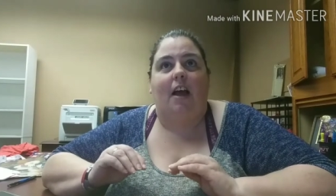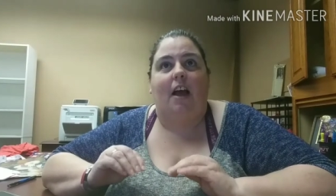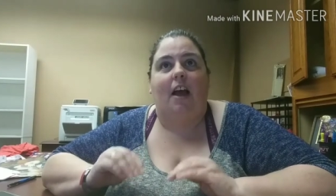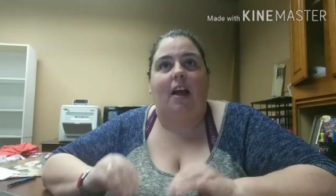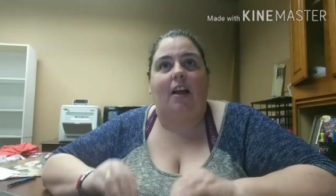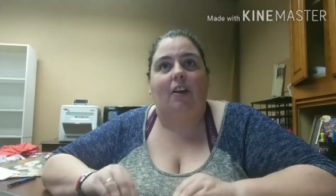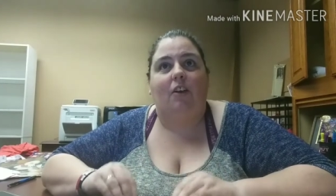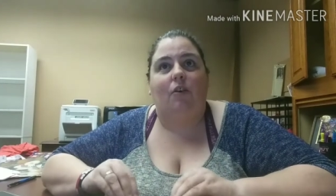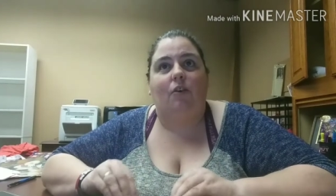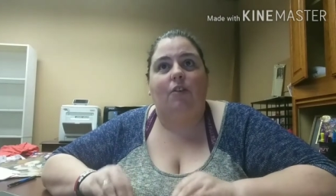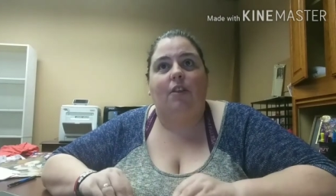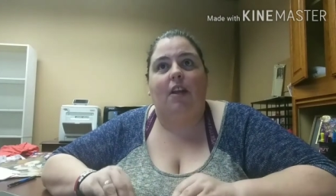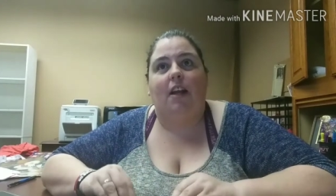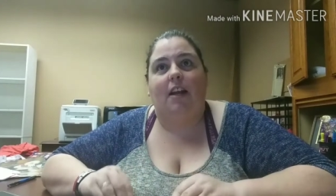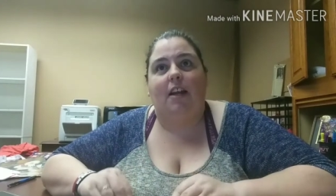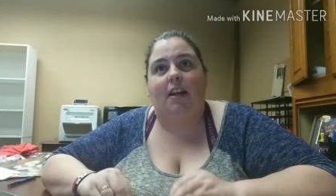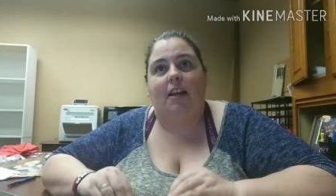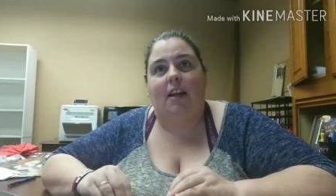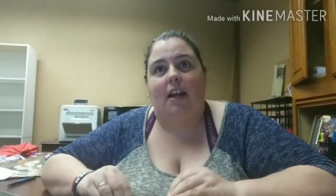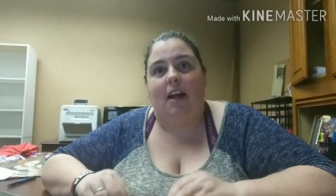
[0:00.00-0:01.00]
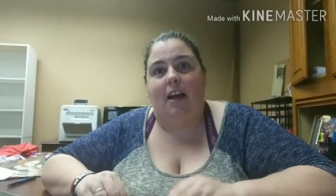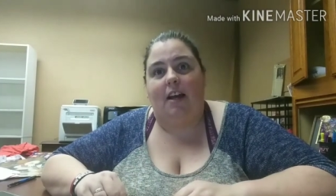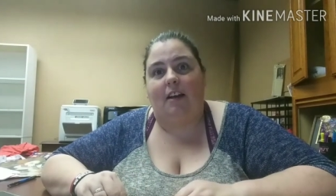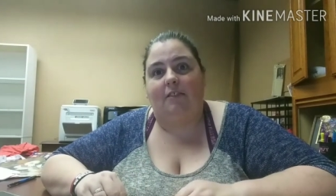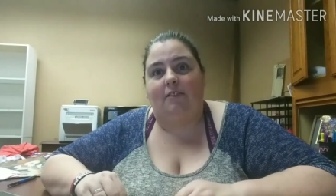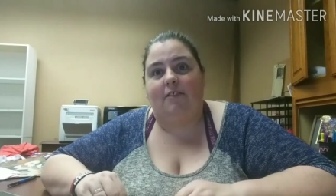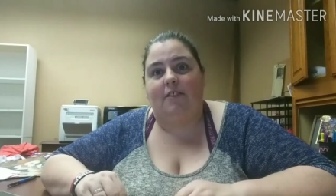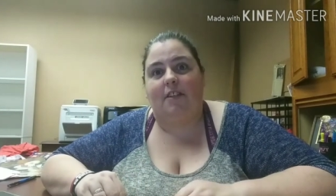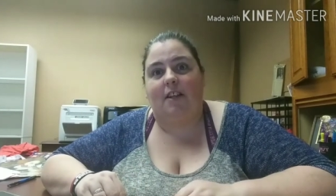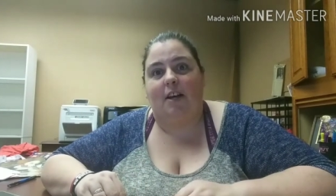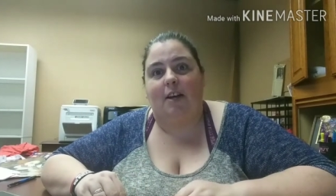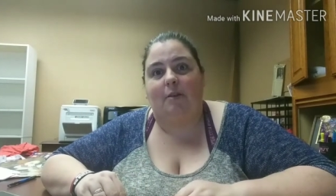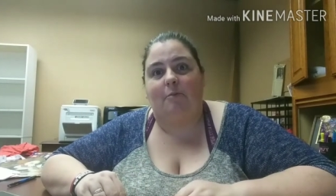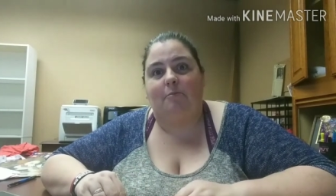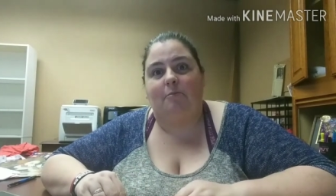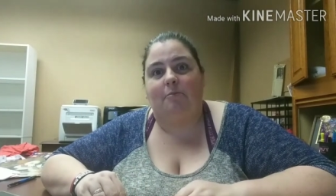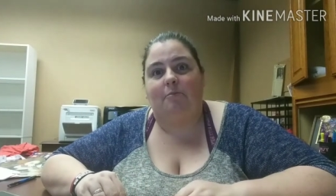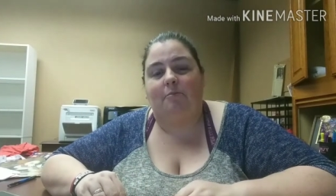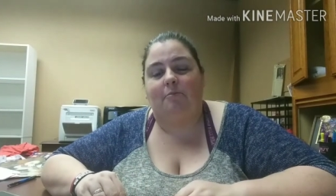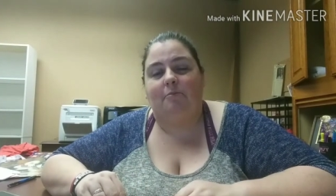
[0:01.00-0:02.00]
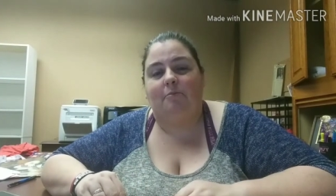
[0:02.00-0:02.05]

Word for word: I know that I can have some,